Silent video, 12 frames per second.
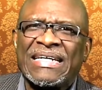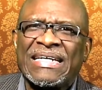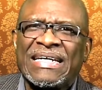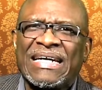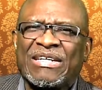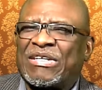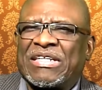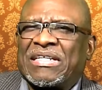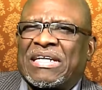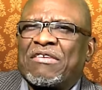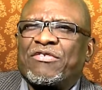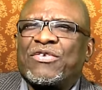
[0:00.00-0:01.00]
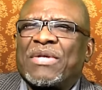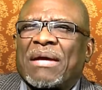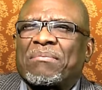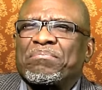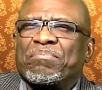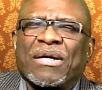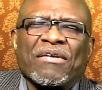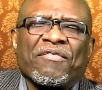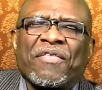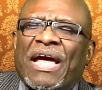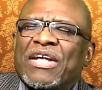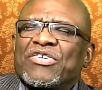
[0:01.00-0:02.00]
It gives you that
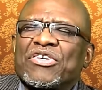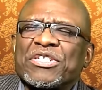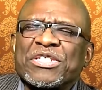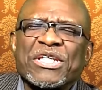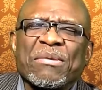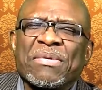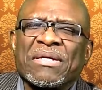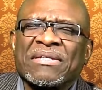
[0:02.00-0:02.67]
butterfly in your stomach,